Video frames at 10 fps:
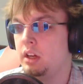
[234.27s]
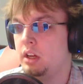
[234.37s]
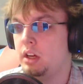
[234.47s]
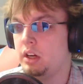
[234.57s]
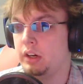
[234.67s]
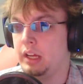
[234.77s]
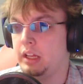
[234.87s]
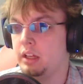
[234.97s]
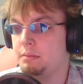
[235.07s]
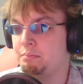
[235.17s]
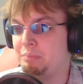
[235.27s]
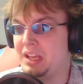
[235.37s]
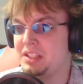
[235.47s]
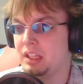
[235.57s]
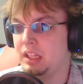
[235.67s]
Alright.
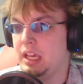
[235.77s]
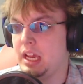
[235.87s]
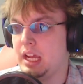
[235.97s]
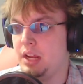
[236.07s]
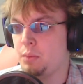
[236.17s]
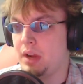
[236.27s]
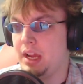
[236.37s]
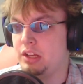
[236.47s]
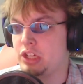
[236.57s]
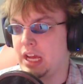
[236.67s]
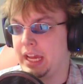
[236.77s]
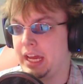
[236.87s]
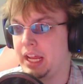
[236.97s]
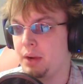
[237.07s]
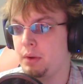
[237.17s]
Basically, any range I
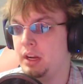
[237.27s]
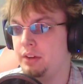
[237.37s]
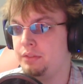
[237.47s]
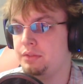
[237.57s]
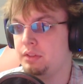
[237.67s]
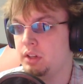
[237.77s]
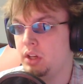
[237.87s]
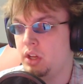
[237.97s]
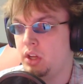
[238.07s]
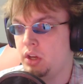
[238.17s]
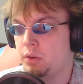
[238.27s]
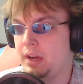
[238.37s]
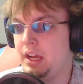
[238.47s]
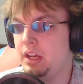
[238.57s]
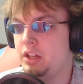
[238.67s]
gotta get rid of.
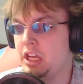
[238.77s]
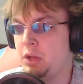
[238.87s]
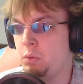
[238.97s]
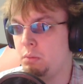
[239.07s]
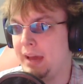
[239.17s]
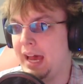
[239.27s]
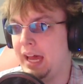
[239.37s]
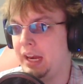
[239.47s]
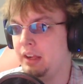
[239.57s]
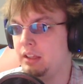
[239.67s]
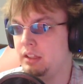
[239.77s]
Range equal bad.